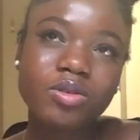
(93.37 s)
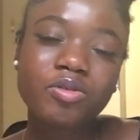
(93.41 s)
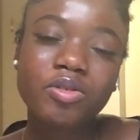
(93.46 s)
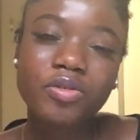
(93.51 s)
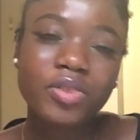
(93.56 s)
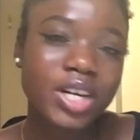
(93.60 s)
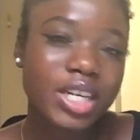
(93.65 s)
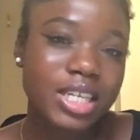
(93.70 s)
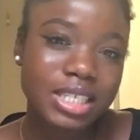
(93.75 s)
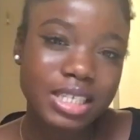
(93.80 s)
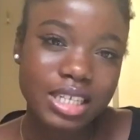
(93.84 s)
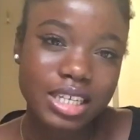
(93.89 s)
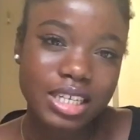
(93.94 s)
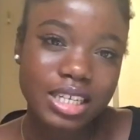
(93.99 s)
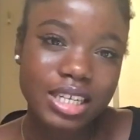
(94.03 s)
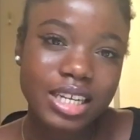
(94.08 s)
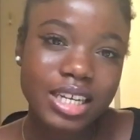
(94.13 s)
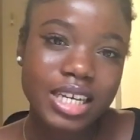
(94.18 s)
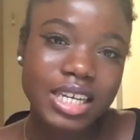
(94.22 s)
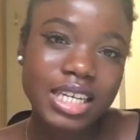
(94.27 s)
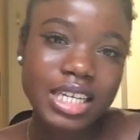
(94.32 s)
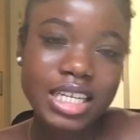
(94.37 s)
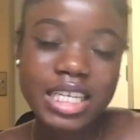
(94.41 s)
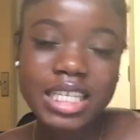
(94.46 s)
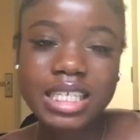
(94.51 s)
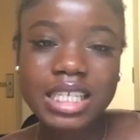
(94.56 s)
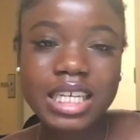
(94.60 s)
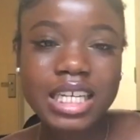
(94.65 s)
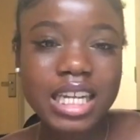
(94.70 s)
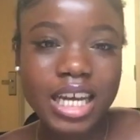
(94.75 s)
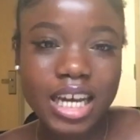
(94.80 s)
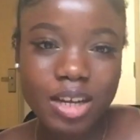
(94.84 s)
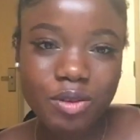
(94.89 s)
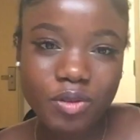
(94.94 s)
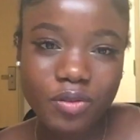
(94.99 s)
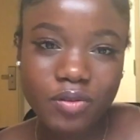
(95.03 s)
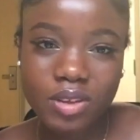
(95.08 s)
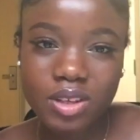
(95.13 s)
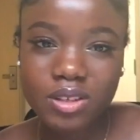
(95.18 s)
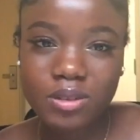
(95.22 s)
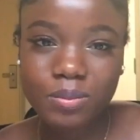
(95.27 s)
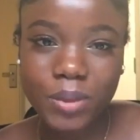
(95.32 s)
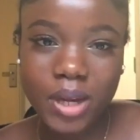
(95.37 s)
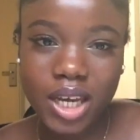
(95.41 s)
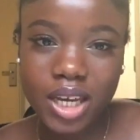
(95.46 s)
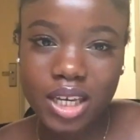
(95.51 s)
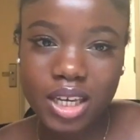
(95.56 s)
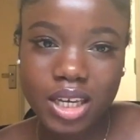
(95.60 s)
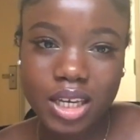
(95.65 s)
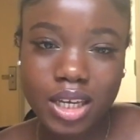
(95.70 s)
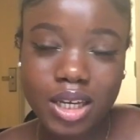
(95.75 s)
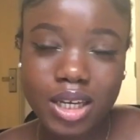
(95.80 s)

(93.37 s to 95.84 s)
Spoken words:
revising, is in line with the spec.